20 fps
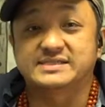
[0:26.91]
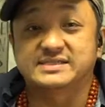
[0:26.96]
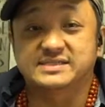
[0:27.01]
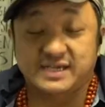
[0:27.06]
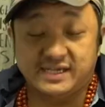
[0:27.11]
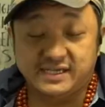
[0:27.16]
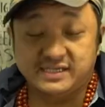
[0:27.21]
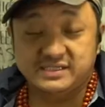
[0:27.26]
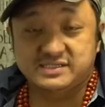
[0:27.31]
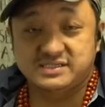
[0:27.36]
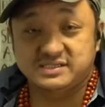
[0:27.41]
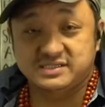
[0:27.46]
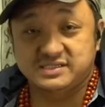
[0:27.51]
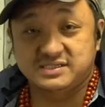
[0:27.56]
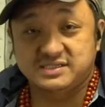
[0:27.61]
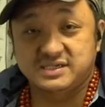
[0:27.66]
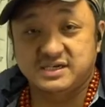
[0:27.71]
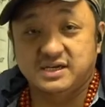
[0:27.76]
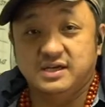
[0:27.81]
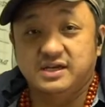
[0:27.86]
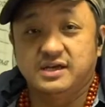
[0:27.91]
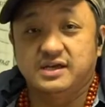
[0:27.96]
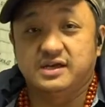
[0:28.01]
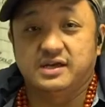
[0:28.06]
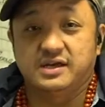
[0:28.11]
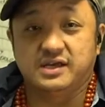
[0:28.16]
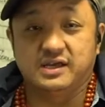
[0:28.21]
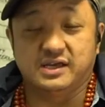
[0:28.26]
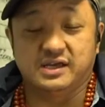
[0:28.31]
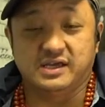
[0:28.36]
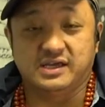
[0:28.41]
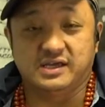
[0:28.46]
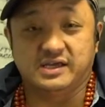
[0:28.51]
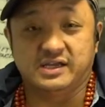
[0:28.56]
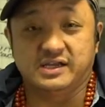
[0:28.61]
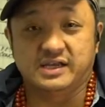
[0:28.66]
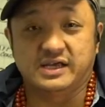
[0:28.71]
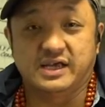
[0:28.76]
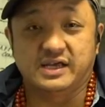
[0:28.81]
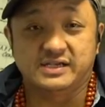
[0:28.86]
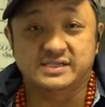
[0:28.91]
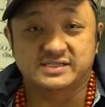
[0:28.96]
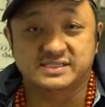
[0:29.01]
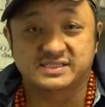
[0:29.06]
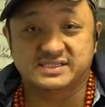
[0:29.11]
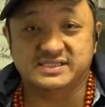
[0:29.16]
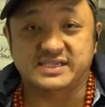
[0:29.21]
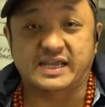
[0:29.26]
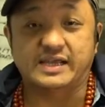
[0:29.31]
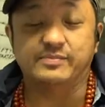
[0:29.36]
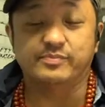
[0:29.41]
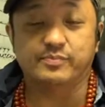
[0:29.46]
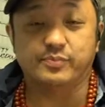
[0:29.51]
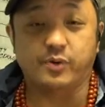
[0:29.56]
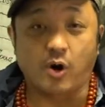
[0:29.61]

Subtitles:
States in St.